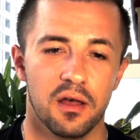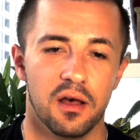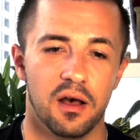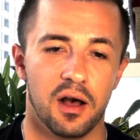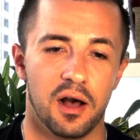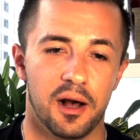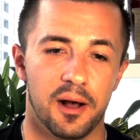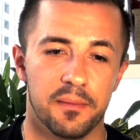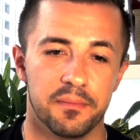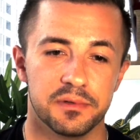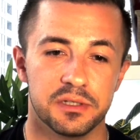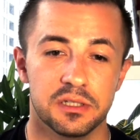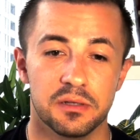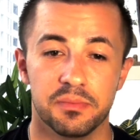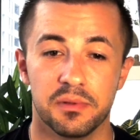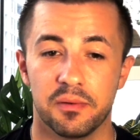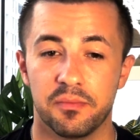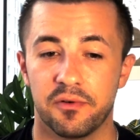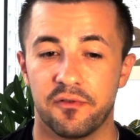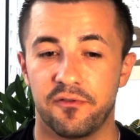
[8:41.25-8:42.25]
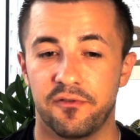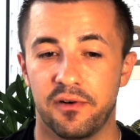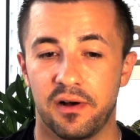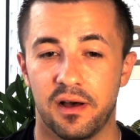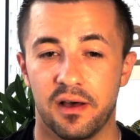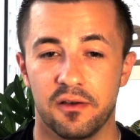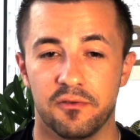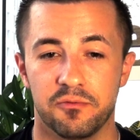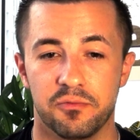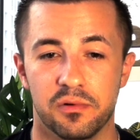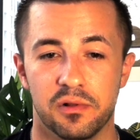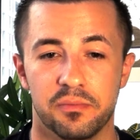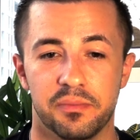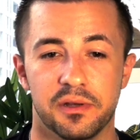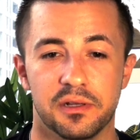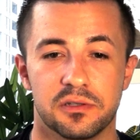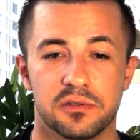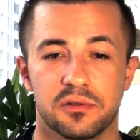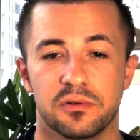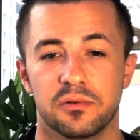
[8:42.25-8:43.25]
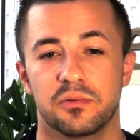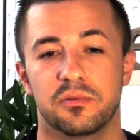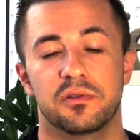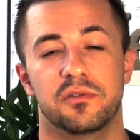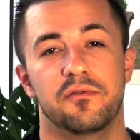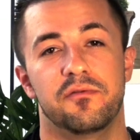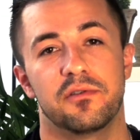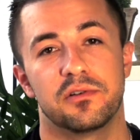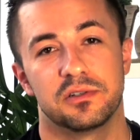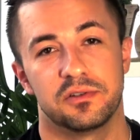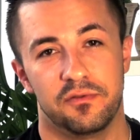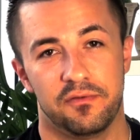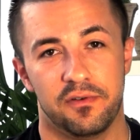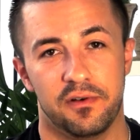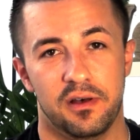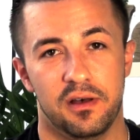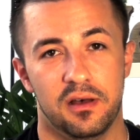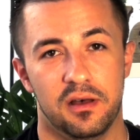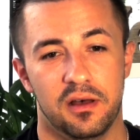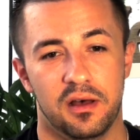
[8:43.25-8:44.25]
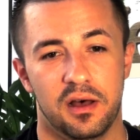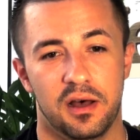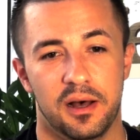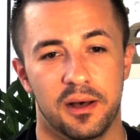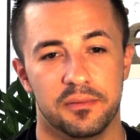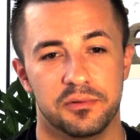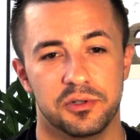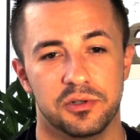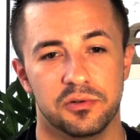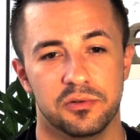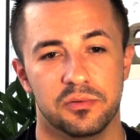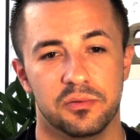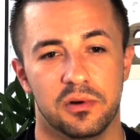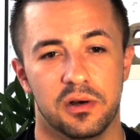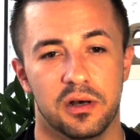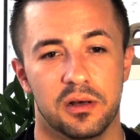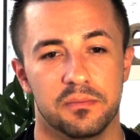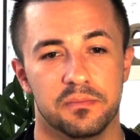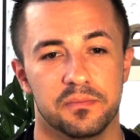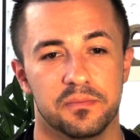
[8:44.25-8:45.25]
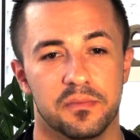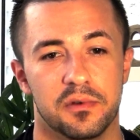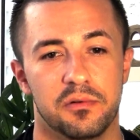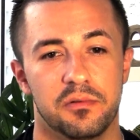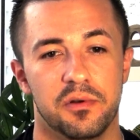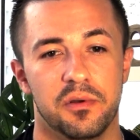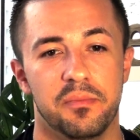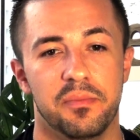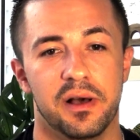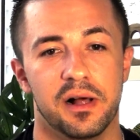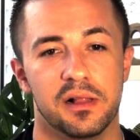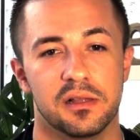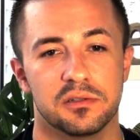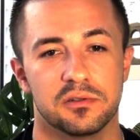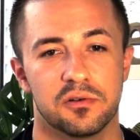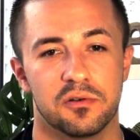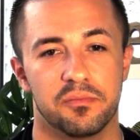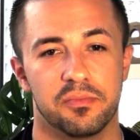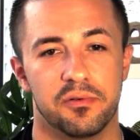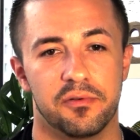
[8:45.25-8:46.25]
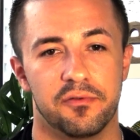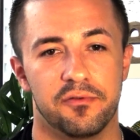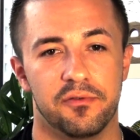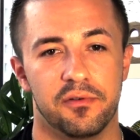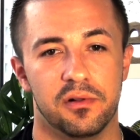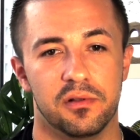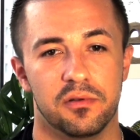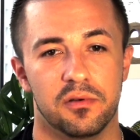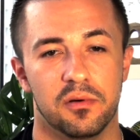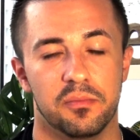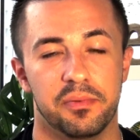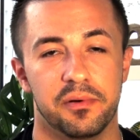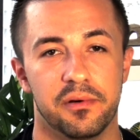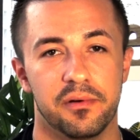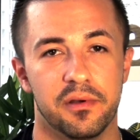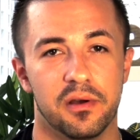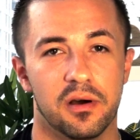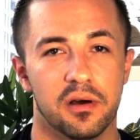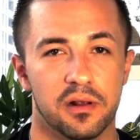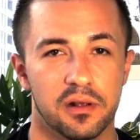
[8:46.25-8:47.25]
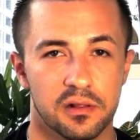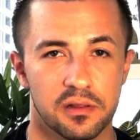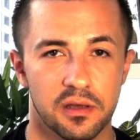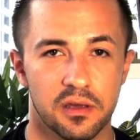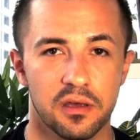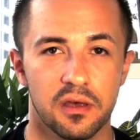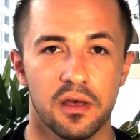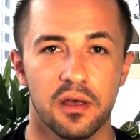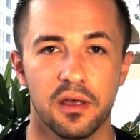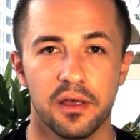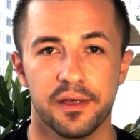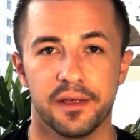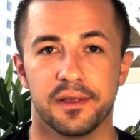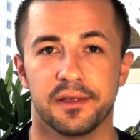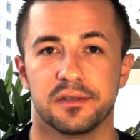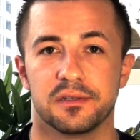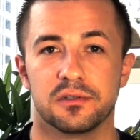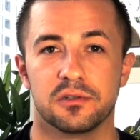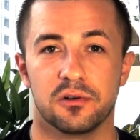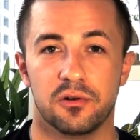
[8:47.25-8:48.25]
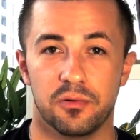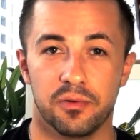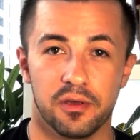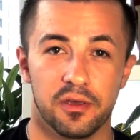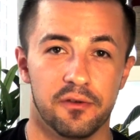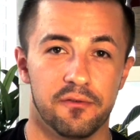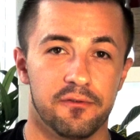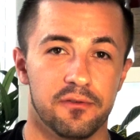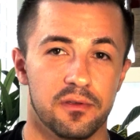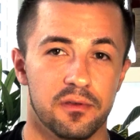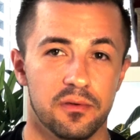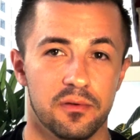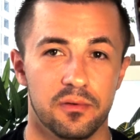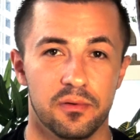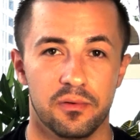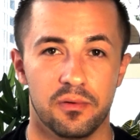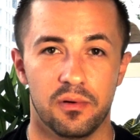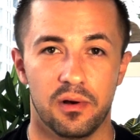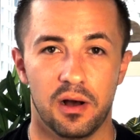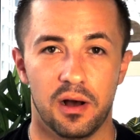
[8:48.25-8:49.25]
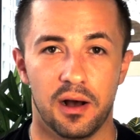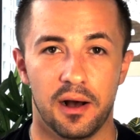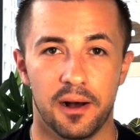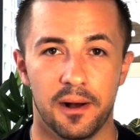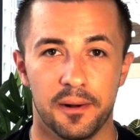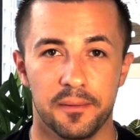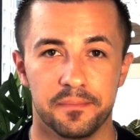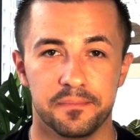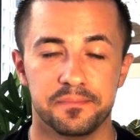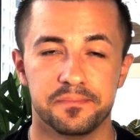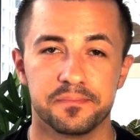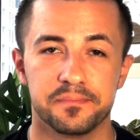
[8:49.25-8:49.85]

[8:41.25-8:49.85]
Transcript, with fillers: Um, tip number five will be to diversify, uh, to um, rebalance your portfolio periodically. So if you, uh,